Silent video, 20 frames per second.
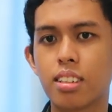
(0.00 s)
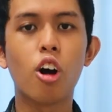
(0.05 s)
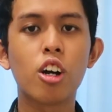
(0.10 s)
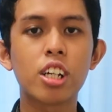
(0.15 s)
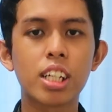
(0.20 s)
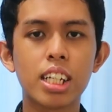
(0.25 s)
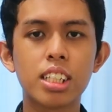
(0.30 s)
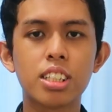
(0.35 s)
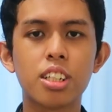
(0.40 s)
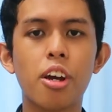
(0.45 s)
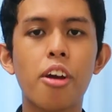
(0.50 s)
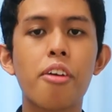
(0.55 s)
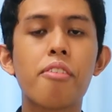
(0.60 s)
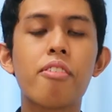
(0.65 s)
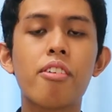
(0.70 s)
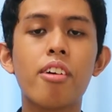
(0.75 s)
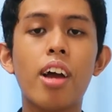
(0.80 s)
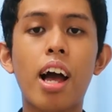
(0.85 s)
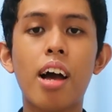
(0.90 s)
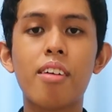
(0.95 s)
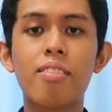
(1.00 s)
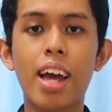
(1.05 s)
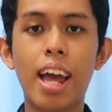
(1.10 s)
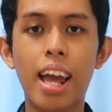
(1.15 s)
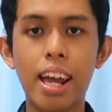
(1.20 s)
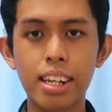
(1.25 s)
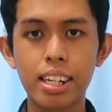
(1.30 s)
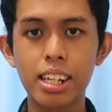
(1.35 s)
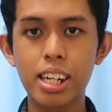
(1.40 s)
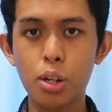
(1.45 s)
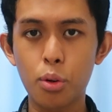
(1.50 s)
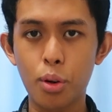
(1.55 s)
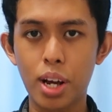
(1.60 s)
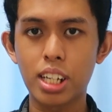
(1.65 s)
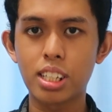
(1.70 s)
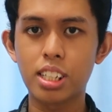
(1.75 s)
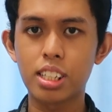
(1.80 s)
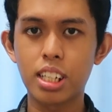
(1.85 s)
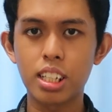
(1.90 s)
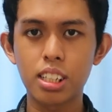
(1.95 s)
Okay, so if you have any
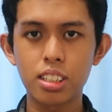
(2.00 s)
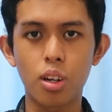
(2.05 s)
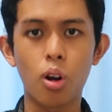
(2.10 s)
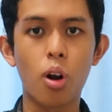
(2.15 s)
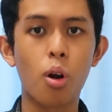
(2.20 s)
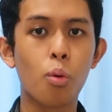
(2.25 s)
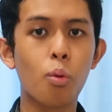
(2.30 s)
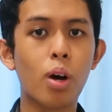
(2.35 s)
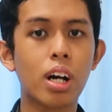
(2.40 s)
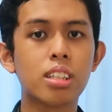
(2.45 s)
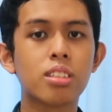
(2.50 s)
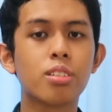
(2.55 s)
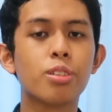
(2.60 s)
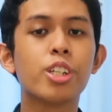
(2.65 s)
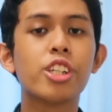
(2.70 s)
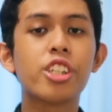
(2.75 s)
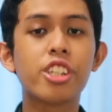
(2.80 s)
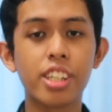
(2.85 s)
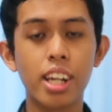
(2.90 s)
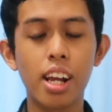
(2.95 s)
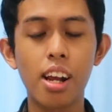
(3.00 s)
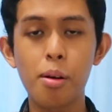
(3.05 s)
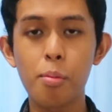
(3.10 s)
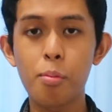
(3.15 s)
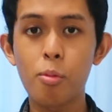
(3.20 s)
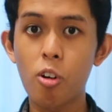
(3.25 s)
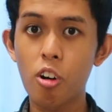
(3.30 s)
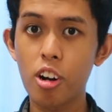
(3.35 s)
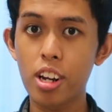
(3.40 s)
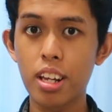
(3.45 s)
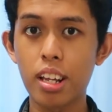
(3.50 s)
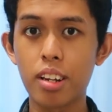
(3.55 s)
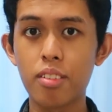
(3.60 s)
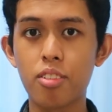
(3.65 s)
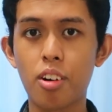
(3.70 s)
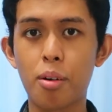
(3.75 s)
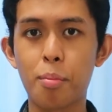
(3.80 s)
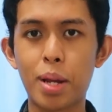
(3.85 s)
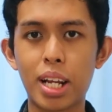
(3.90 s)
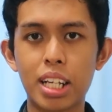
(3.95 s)
questions or want to share more
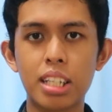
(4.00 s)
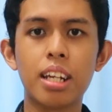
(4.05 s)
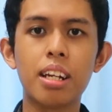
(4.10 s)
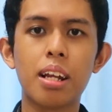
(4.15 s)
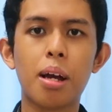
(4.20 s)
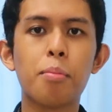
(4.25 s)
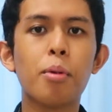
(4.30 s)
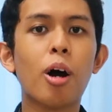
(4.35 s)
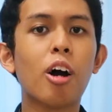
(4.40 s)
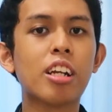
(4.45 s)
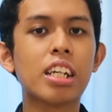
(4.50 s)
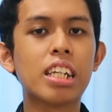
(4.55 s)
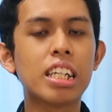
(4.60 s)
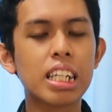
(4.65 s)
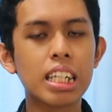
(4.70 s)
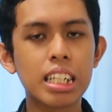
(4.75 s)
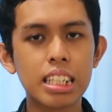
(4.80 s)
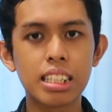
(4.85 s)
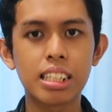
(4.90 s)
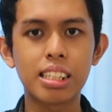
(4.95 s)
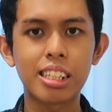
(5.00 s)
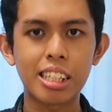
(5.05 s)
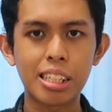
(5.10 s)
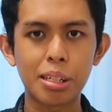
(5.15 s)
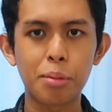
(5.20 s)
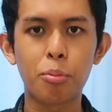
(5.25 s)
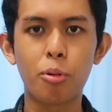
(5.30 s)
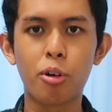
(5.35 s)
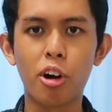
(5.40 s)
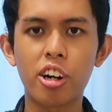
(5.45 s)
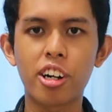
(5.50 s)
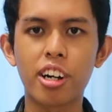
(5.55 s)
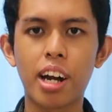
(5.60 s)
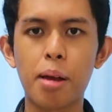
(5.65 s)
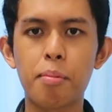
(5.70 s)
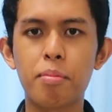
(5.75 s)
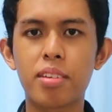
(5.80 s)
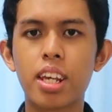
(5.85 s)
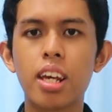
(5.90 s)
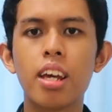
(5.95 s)
information about these three
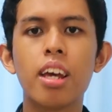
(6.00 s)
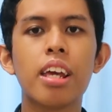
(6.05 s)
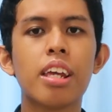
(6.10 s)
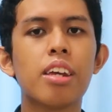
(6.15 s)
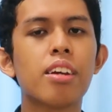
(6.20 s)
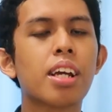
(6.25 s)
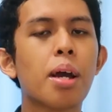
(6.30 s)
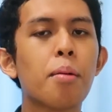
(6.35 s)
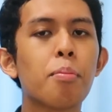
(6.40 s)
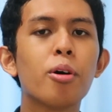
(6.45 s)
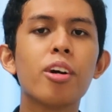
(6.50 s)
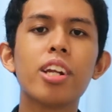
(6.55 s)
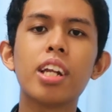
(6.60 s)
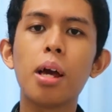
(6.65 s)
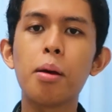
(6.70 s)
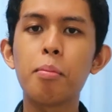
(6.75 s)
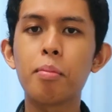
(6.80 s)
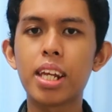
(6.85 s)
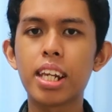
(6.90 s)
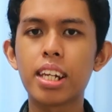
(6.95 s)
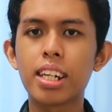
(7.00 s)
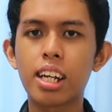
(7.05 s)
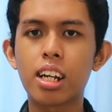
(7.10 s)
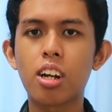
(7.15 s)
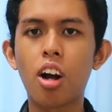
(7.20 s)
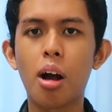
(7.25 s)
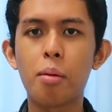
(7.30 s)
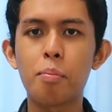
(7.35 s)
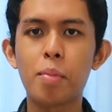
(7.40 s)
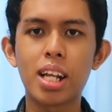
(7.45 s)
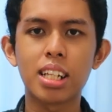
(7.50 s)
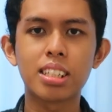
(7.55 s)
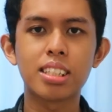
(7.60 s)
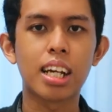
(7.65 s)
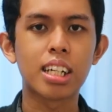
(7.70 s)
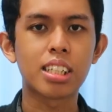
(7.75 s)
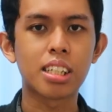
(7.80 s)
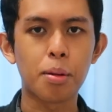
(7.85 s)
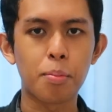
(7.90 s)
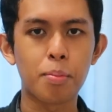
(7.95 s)
programs, you can put them in the comment
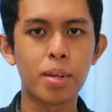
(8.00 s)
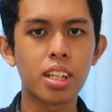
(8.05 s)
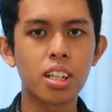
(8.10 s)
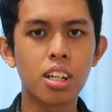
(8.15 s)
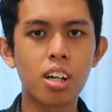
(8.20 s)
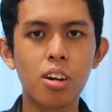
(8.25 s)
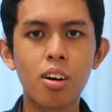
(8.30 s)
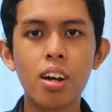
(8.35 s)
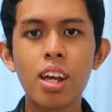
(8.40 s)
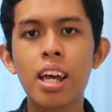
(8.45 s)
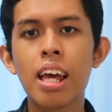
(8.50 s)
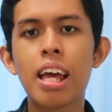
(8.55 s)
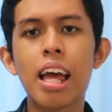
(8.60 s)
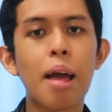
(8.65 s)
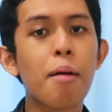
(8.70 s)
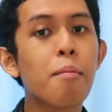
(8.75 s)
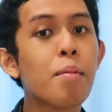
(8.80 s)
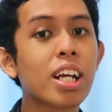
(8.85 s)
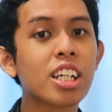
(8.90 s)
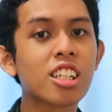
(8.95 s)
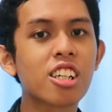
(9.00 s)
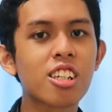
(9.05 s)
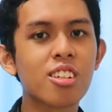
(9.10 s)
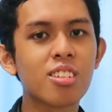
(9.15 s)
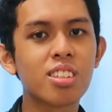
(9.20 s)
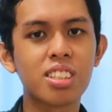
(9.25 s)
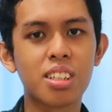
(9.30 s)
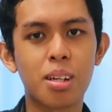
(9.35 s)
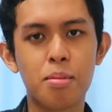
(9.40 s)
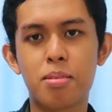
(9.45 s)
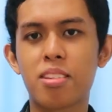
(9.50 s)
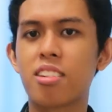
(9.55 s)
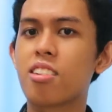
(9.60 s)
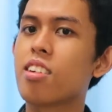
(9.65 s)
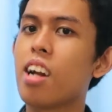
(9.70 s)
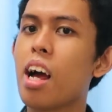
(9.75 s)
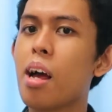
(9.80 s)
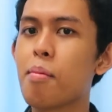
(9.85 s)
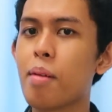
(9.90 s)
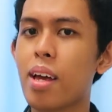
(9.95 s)
section below, and make sure you
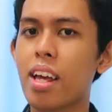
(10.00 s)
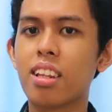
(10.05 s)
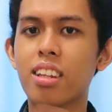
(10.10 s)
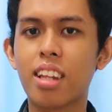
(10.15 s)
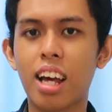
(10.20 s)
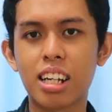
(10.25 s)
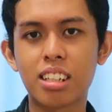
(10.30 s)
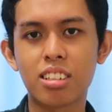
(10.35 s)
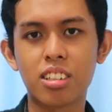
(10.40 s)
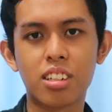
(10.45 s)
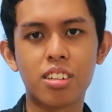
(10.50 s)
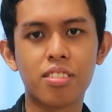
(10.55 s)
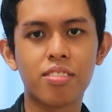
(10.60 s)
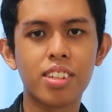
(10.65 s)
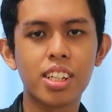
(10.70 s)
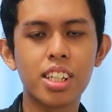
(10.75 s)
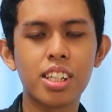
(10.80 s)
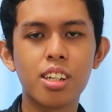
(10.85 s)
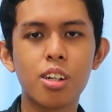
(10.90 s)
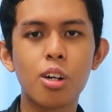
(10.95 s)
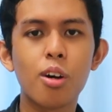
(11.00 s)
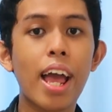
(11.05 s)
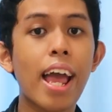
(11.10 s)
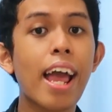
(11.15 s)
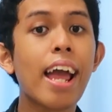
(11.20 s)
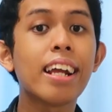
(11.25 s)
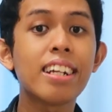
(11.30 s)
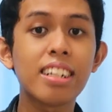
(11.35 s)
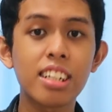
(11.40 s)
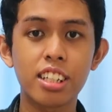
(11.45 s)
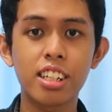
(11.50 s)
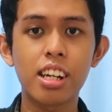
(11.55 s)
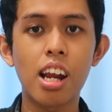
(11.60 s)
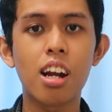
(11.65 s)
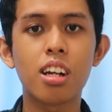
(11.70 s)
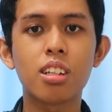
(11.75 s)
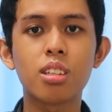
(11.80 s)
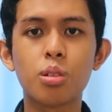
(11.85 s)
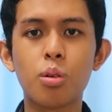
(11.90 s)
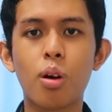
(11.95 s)
subscribe and like to the video and
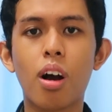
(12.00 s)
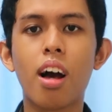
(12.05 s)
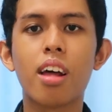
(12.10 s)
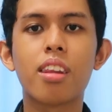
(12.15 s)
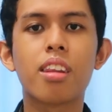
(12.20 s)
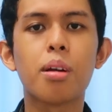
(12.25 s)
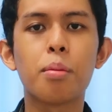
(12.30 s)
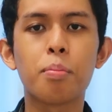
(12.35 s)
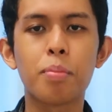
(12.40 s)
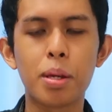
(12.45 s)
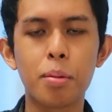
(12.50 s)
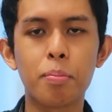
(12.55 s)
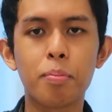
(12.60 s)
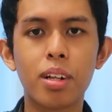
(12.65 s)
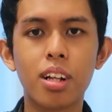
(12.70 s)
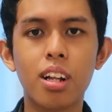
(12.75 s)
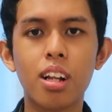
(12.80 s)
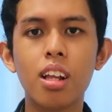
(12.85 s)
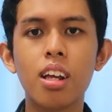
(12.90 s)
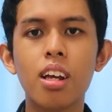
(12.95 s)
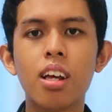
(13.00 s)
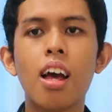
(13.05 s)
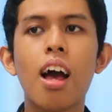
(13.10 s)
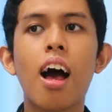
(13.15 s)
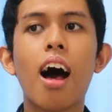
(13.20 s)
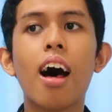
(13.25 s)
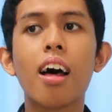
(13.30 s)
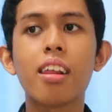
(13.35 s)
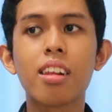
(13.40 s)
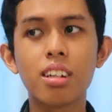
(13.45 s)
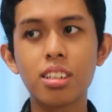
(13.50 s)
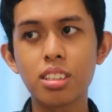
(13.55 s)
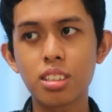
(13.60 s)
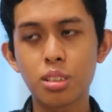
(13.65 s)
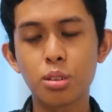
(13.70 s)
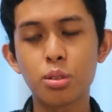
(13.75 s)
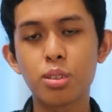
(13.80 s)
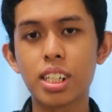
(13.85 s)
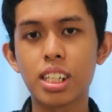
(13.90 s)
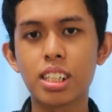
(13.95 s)
share to other people, other
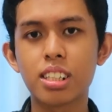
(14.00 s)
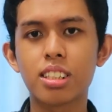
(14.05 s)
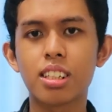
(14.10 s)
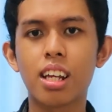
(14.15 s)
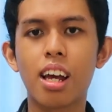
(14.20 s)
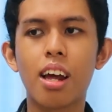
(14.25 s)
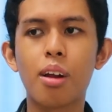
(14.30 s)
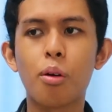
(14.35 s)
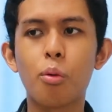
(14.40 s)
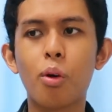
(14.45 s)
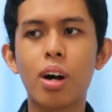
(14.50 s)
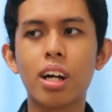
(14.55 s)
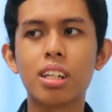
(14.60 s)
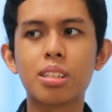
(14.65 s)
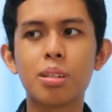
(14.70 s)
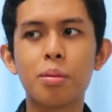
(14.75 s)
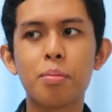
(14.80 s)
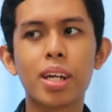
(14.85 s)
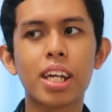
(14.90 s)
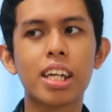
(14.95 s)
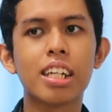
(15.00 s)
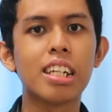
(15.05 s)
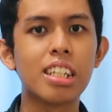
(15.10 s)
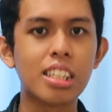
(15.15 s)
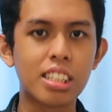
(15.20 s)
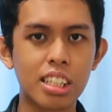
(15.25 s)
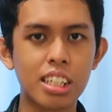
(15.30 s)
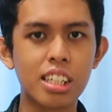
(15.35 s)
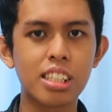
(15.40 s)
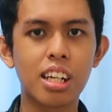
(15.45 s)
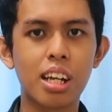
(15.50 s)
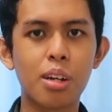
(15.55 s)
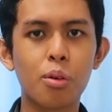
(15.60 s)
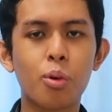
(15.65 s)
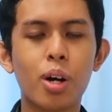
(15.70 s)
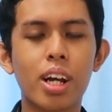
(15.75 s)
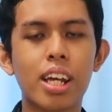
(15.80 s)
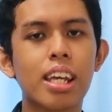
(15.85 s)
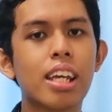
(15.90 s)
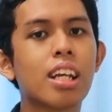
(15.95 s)
students that want to make a
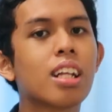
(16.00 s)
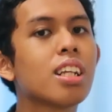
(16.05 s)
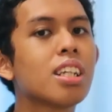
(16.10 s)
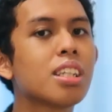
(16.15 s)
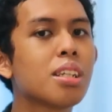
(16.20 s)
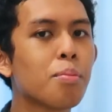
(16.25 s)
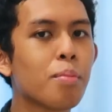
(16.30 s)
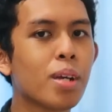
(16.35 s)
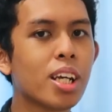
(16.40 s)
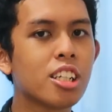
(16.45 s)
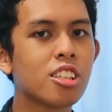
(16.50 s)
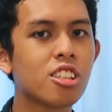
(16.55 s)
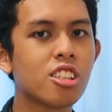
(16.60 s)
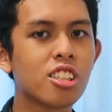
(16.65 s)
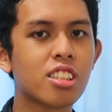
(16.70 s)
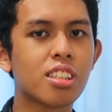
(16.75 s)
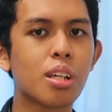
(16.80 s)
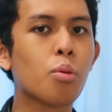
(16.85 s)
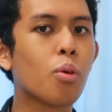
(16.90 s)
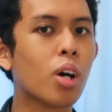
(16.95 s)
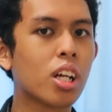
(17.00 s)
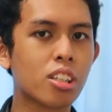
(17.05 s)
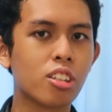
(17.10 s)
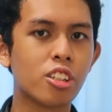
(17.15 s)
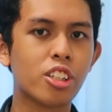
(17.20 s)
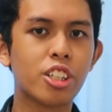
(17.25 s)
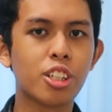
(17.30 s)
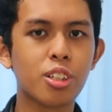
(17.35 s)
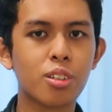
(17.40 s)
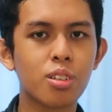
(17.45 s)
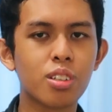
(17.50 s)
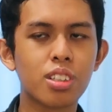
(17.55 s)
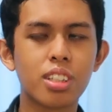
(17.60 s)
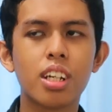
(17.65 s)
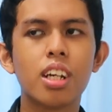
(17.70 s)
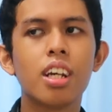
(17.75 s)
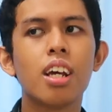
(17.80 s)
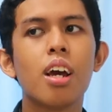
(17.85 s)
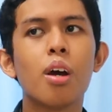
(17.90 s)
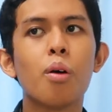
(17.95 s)
decision what English majors they want to choose,
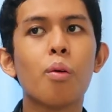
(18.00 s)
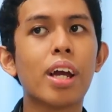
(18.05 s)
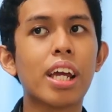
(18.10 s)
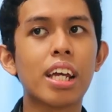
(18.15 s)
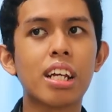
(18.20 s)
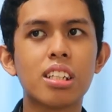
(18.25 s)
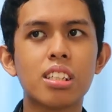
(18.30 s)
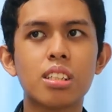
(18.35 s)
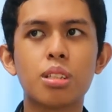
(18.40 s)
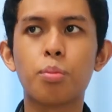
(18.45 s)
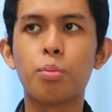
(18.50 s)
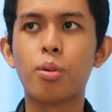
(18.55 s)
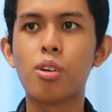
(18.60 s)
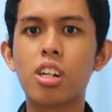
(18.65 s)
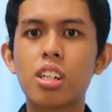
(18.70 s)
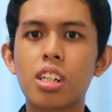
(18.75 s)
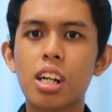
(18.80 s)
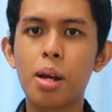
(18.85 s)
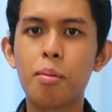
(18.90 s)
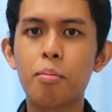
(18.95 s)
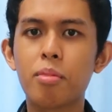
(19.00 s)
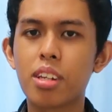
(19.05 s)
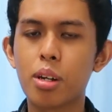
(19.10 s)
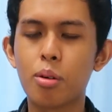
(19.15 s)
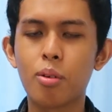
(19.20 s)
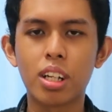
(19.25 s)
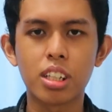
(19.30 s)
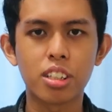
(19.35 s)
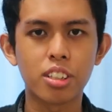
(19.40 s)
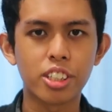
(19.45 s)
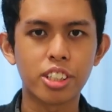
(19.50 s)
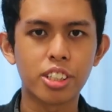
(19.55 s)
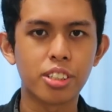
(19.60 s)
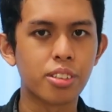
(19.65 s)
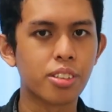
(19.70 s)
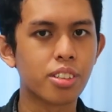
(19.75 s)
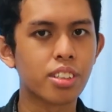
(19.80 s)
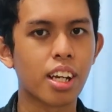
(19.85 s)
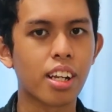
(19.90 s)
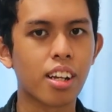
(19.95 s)
what English programs they want to
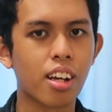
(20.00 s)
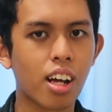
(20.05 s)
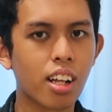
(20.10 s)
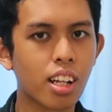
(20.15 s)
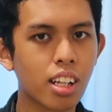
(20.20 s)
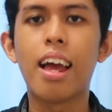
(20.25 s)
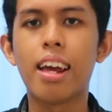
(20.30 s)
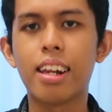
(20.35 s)
choose and all.